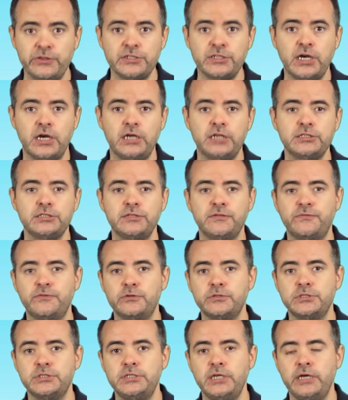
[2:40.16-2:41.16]
is also the
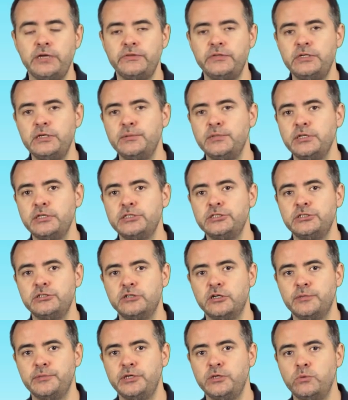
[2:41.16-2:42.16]
first day of the Demolition
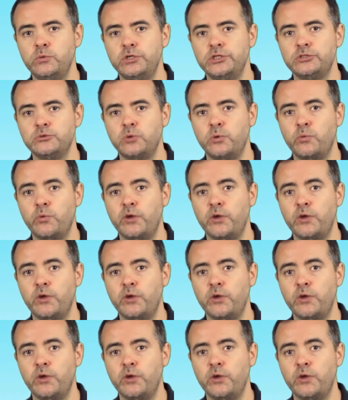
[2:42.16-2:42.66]
Derby, which will